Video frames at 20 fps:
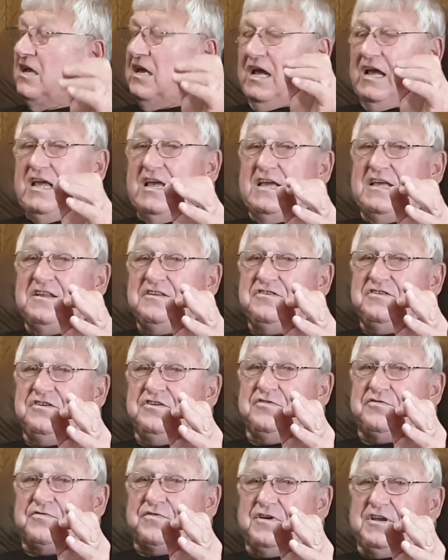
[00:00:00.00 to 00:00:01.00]
and
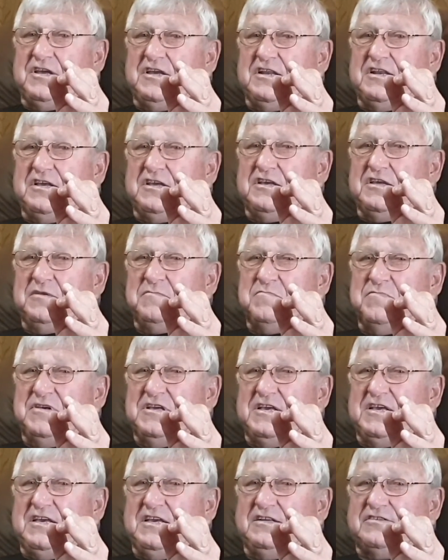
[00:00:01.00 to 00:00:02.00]
you treated
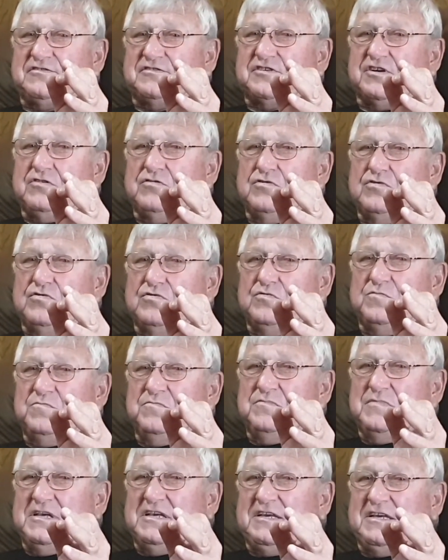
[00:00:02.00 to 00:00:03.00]
me so
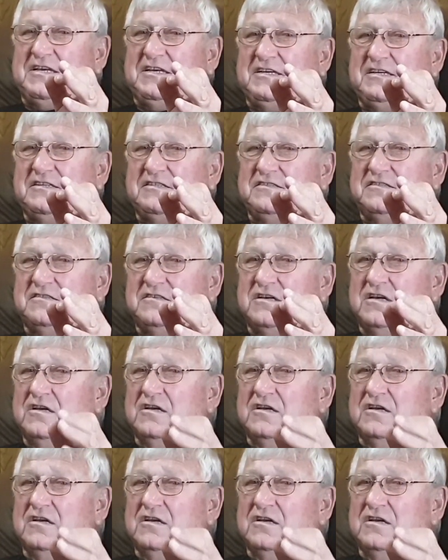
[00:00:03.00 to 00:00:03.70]
mean.